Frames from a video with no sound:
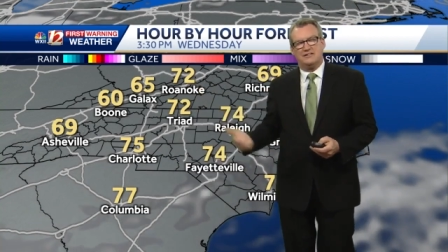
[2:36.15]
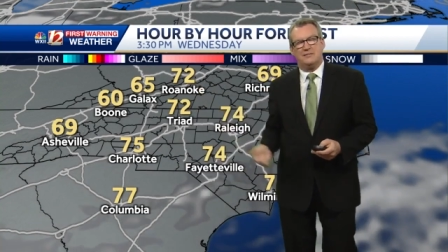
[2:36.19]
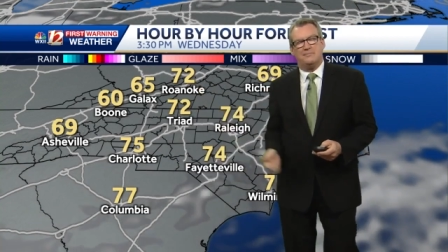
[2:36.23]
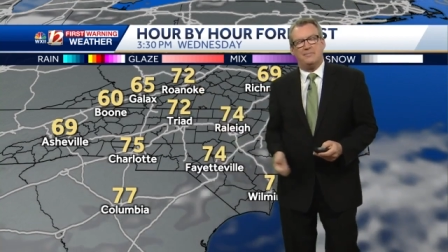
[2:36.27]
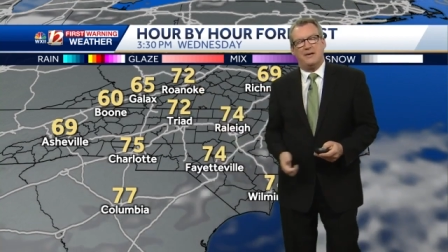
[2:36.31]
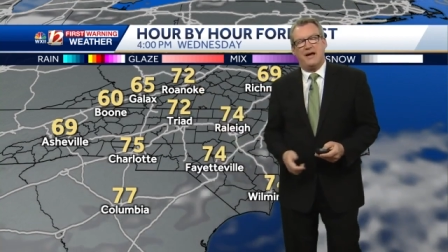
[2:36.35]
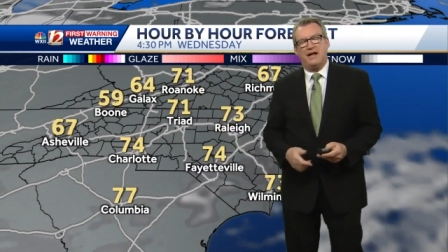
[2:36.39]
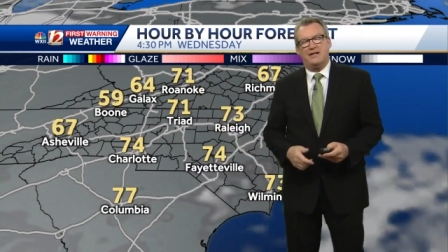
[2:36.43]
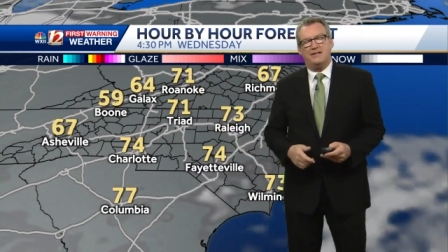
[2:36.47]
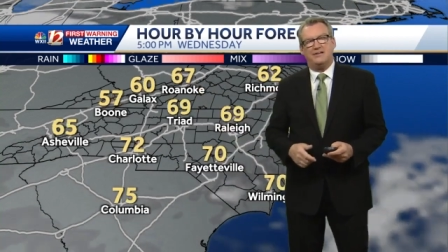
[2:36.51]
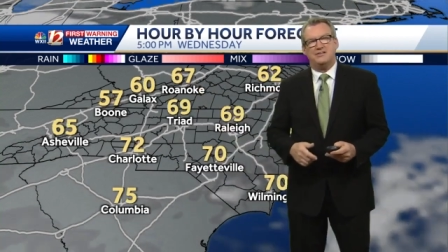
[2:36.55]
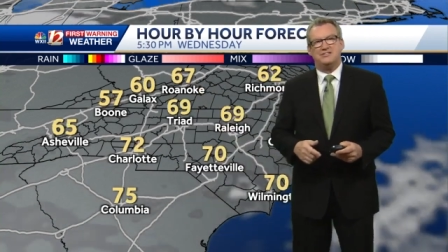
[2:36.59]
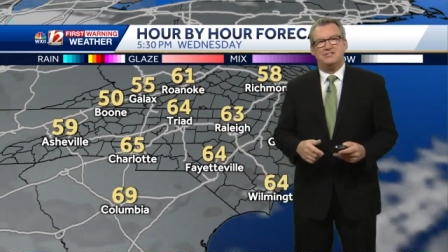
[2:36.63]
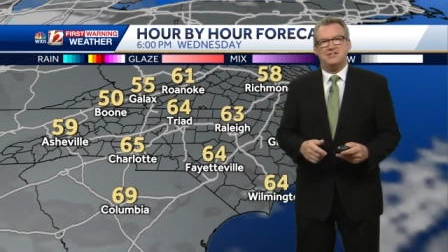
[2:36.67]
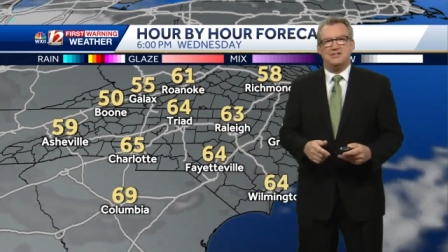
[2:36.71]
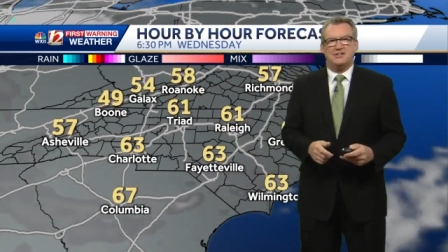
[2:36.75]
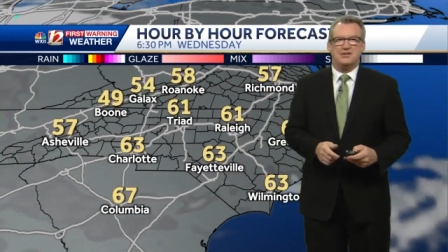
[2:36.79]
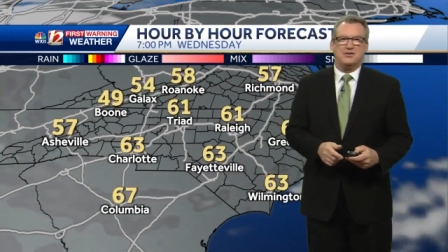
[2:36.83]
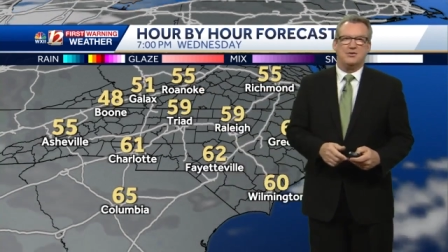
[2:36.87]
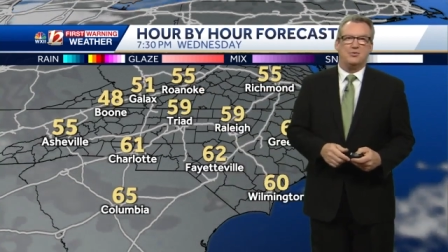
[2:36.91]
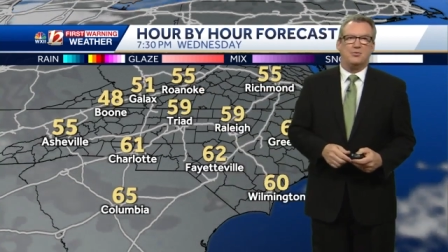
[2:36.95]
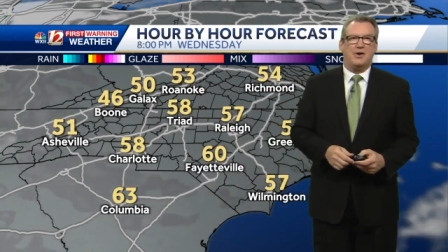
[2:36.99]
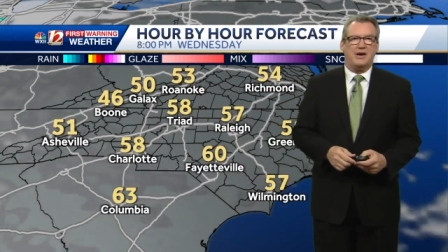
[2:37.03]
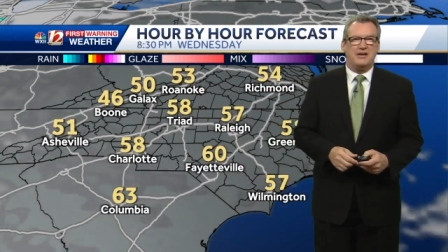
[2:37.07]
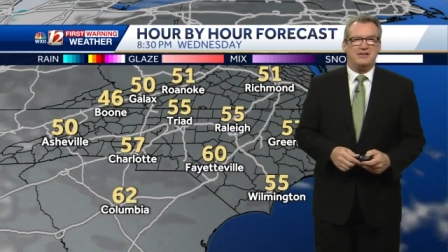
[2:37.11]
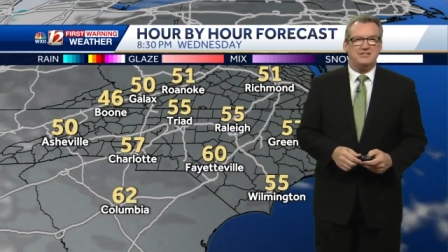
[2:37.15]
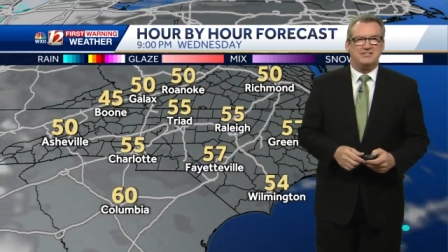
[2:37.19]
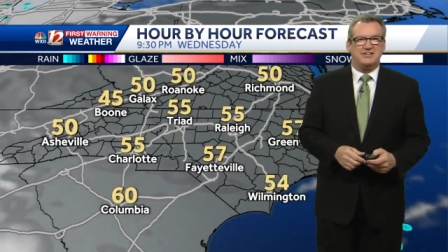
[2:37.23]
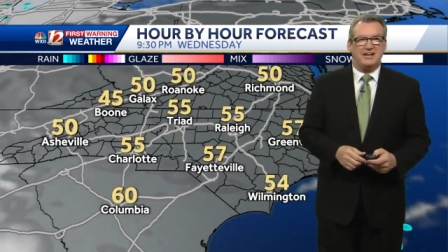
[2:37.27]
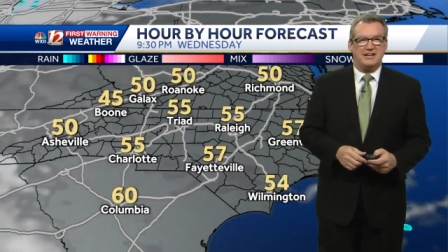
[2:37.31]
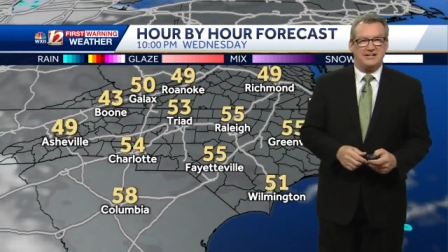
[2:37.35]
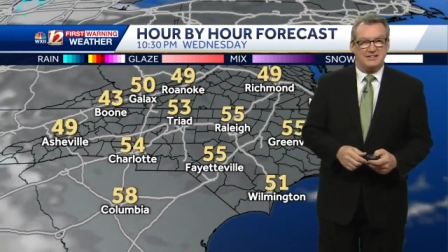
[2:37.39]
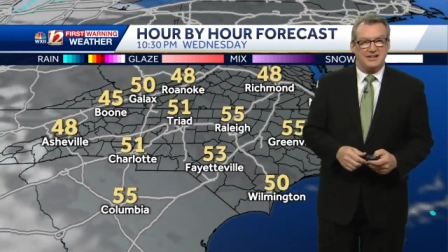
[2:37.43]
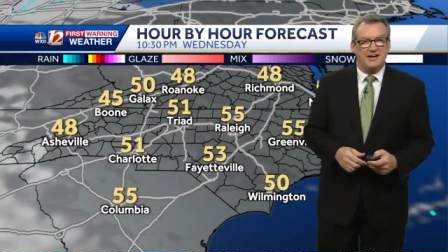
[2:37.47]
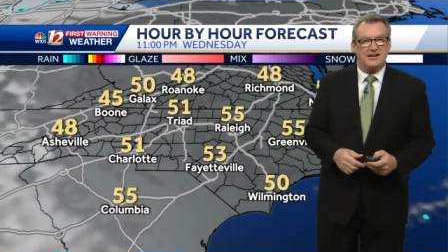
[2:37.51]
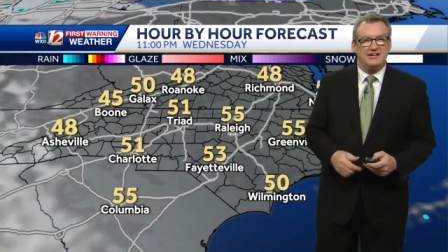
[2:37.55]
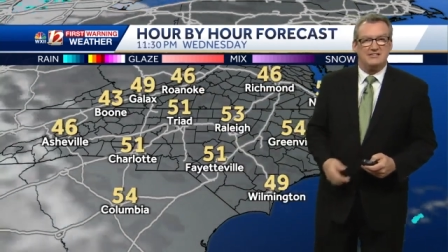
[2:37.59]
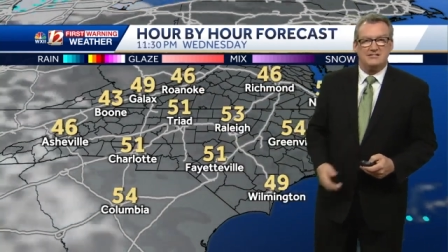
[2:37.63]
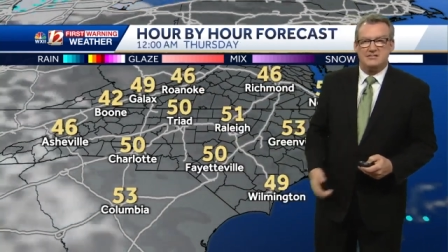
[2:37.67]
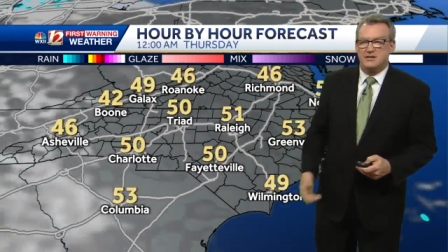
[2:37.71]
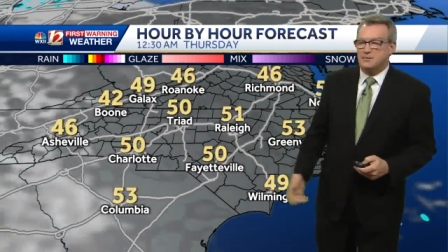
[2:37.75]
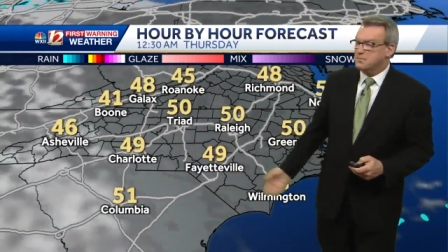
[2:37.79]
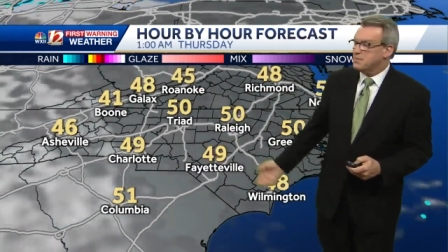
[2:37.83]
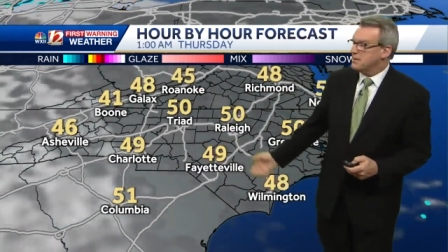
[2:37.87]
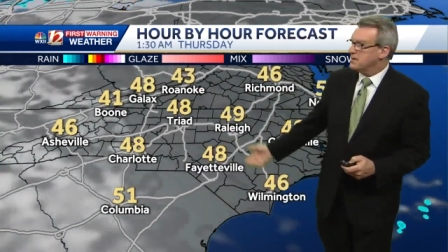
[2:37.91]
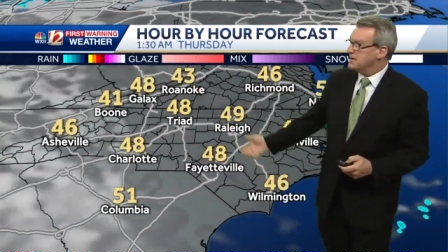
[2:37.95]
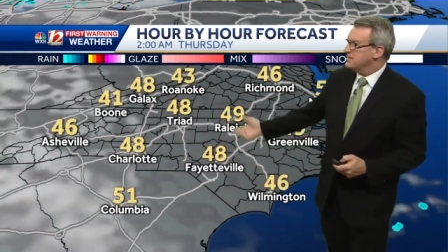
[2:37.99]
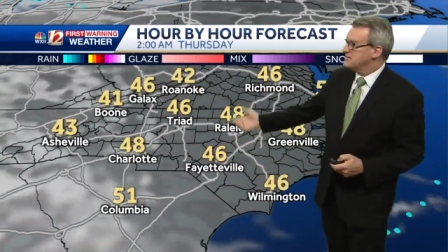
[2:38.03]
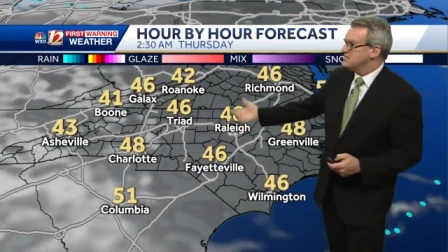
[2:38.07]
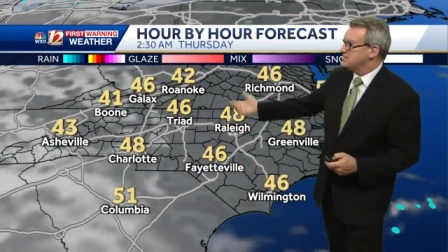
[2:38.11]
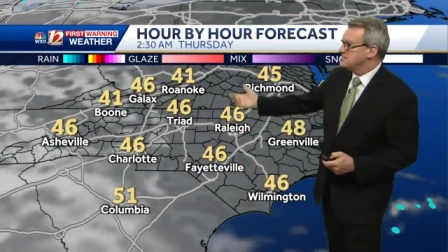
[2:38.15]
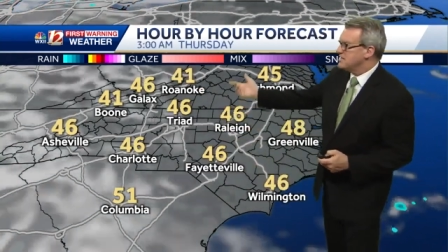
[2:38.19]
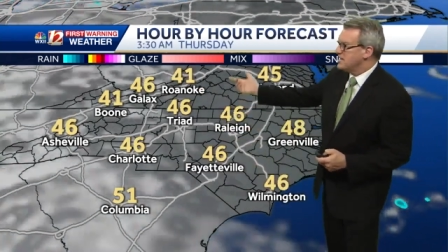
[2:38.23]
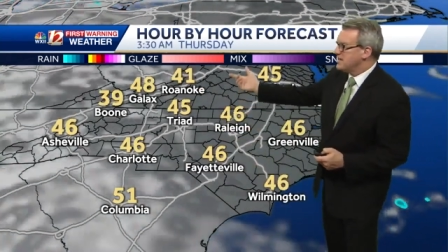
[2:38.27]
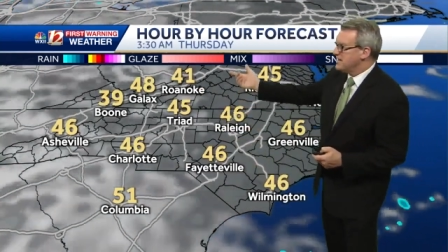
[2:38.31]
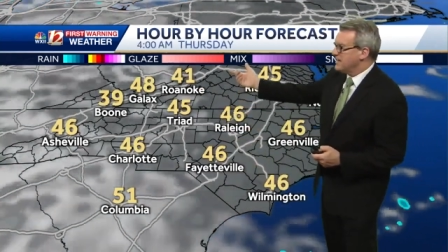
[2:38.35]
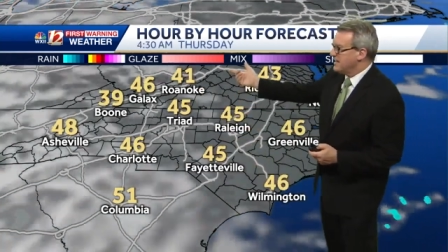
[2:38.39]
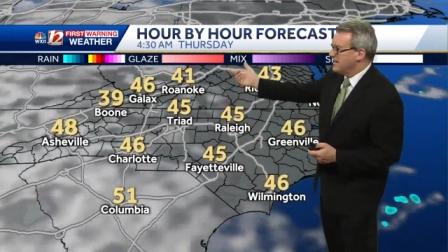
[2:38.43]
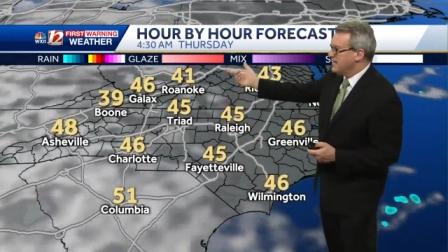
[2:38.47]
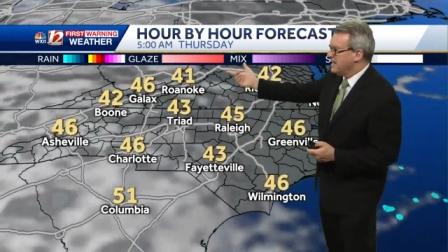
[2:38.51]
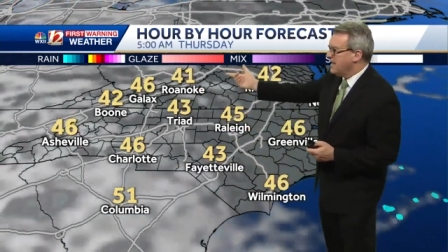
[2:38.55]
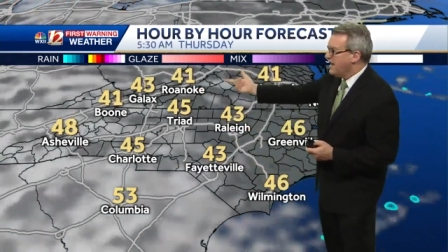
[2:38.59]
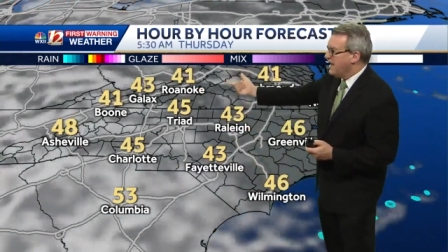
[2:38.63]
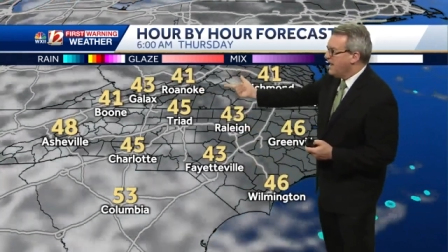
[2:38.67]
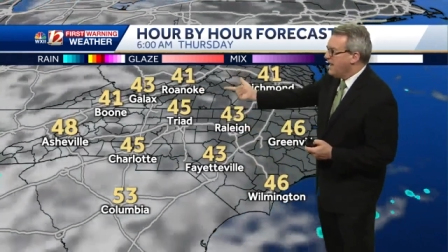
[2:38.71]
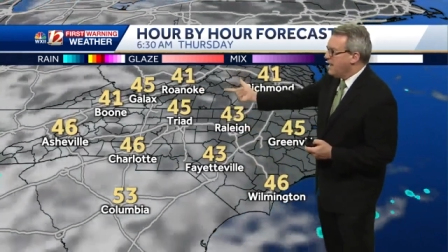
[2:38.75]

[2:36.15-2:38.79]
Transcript: the balance of your Wednesday does look pretty sunny,